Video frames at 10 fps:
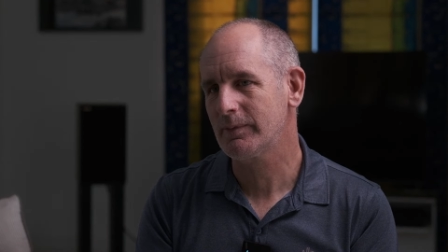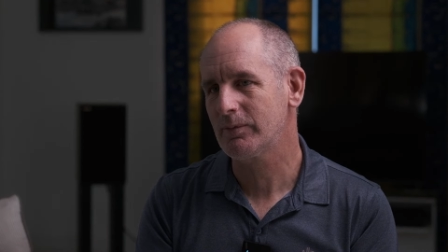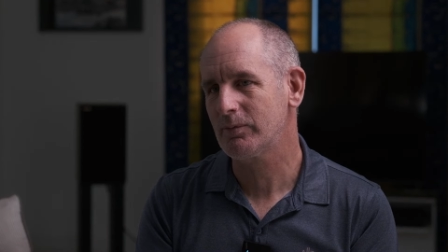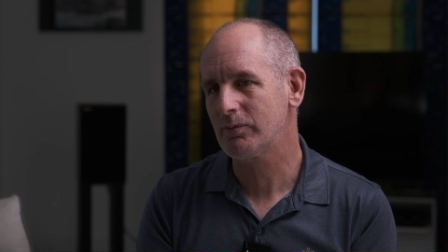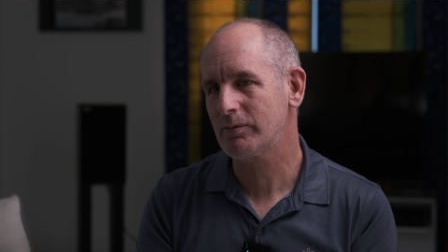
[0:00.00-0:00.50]

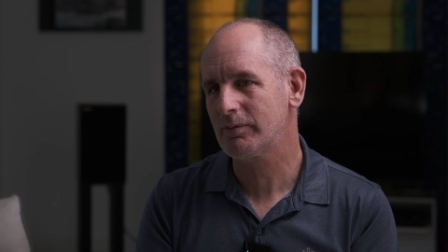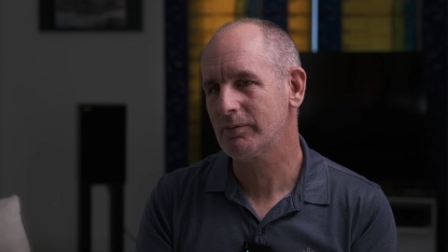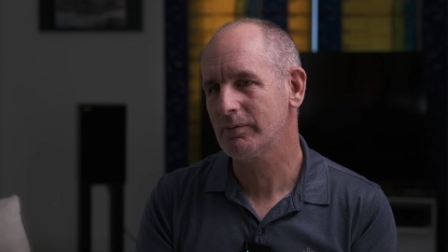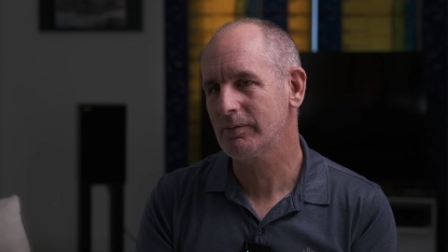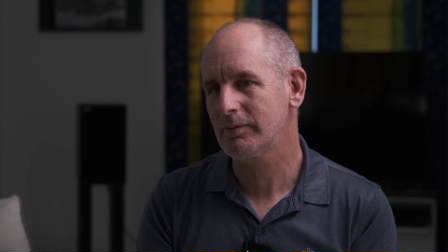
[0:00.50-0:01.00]
How long have you
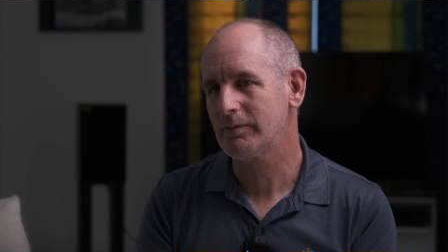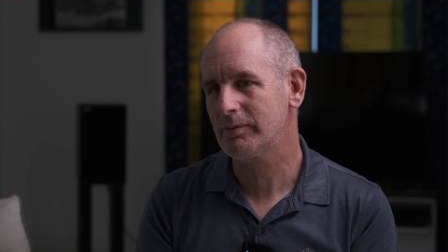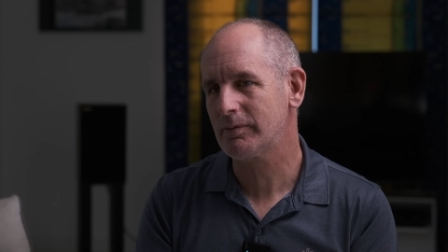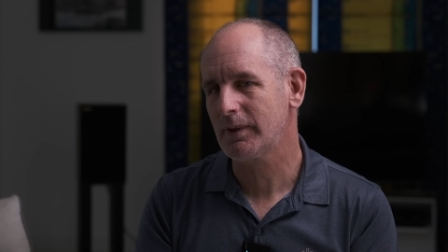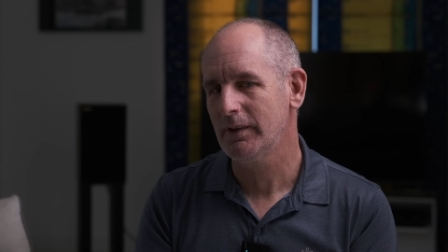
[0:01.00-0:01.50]
been teaching?
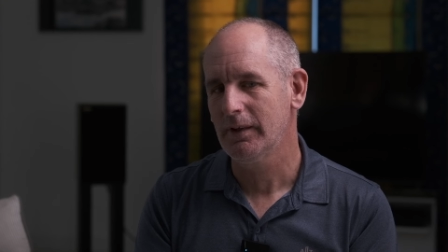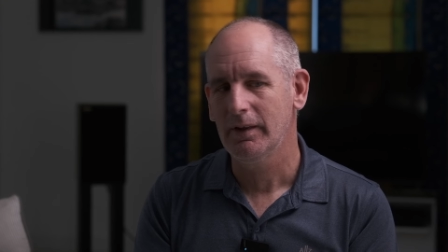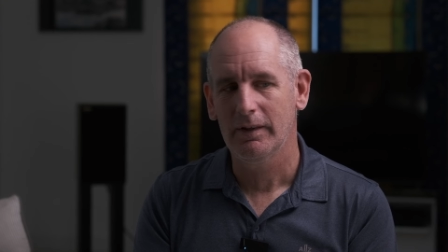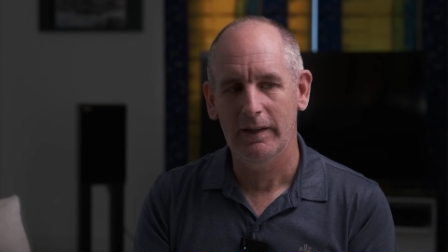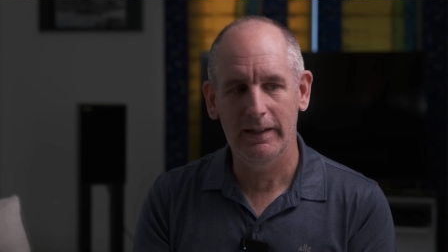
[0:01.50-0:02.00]

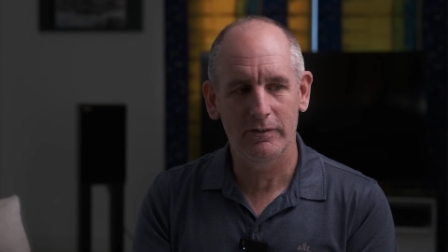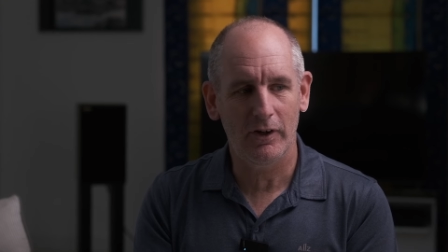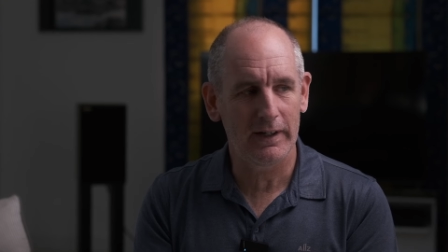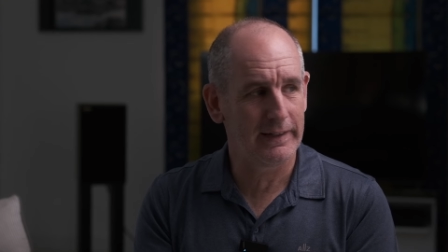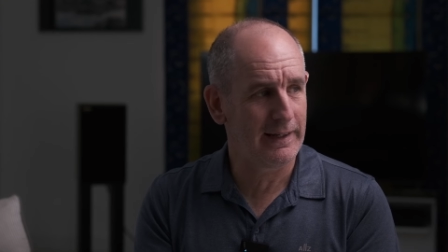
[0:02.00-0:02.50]
in
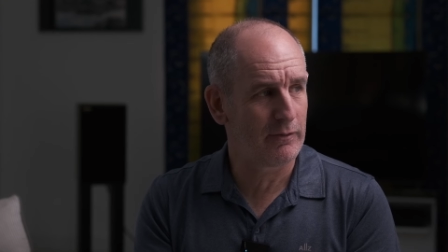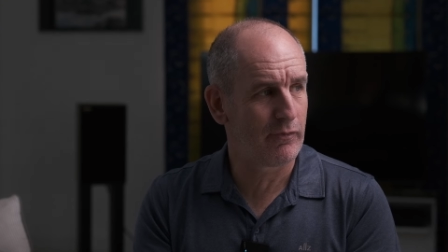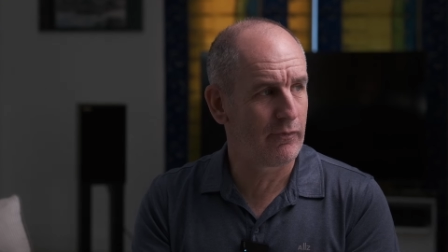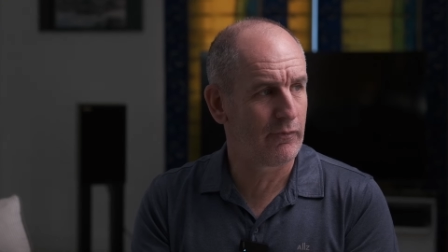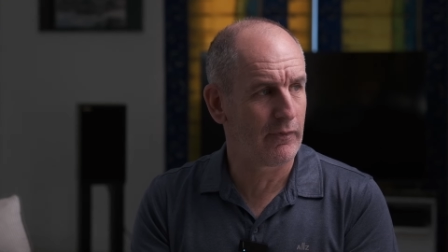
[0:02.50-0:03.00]
Thailand
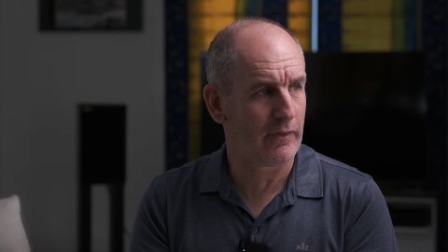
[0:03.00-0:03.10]
Mouth,